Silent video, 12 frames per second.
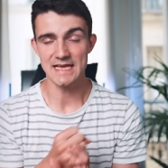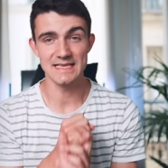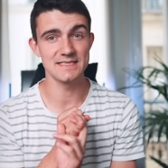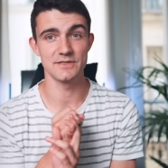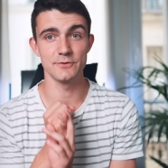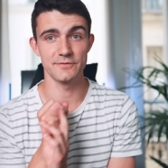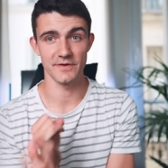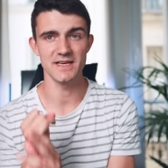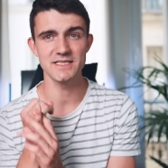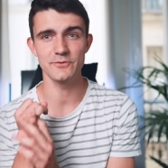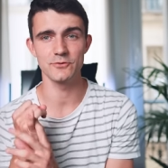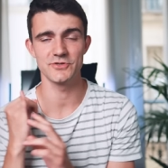is to,
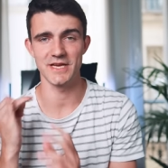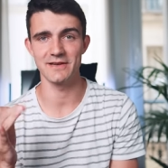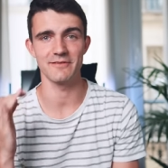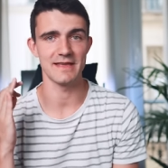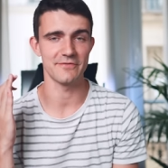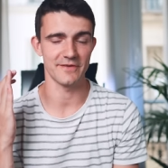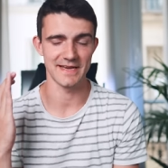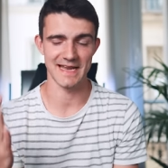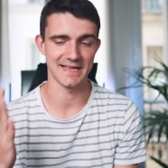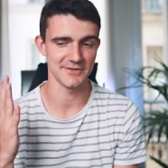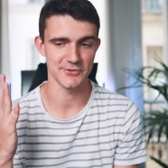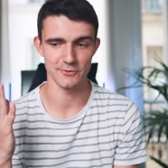first of all, generate
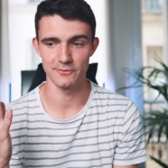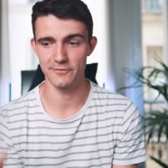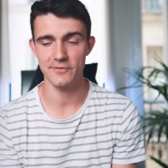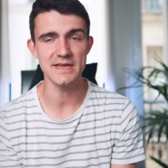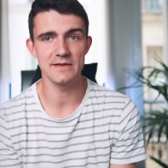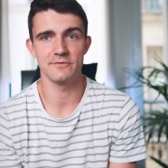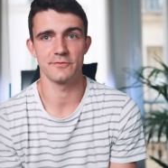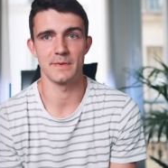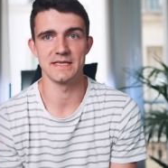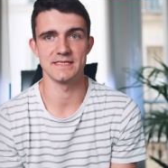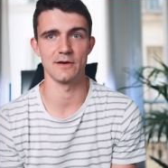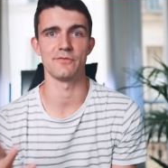financial freedom for
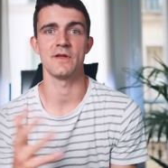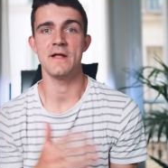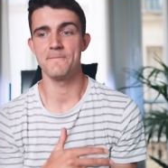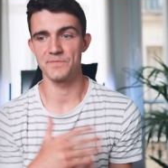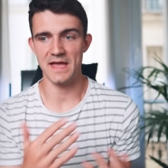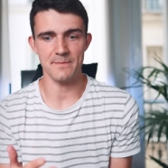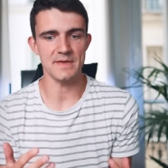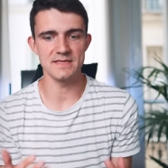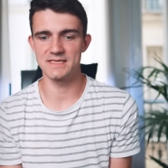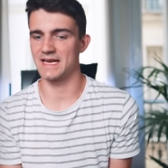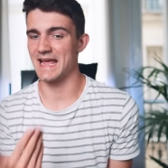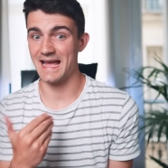myself. That means
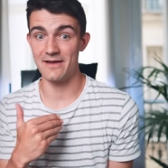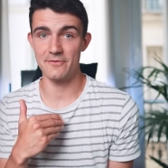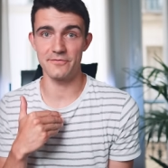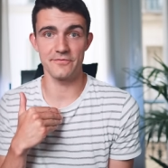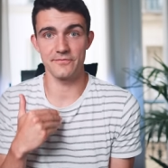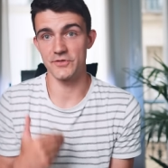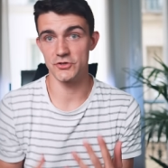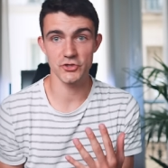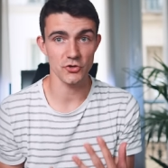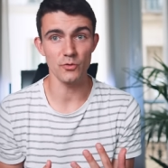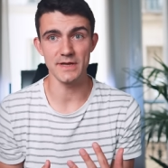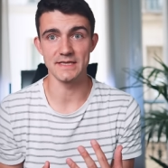that I have the
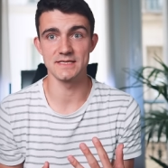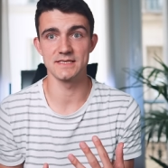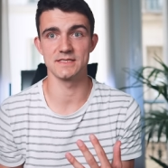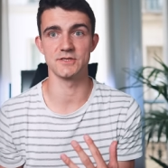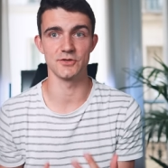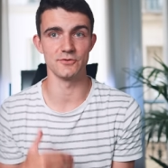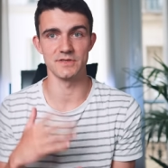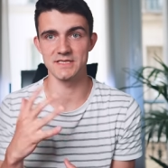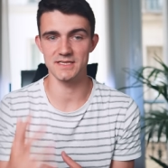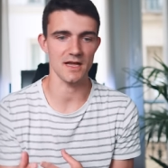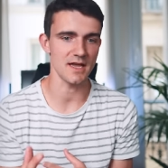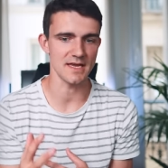choice to
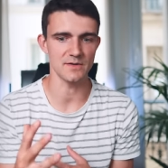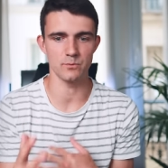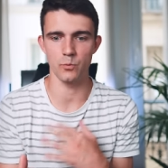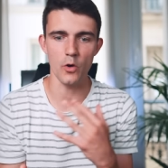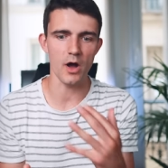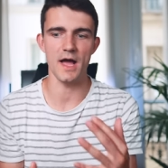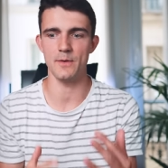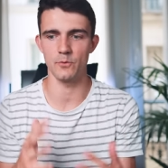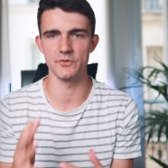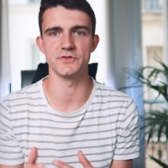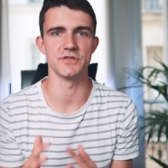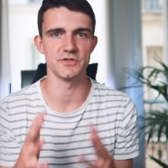decide what I
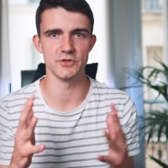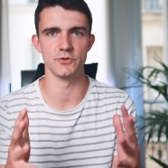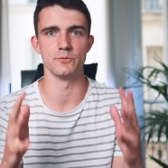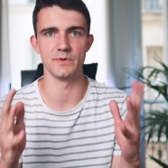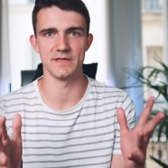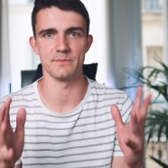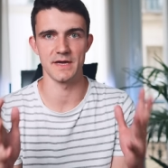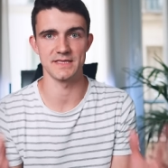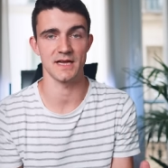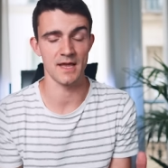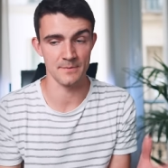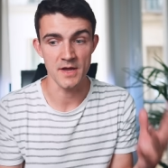want to do with my
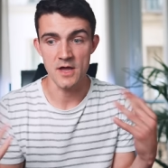time.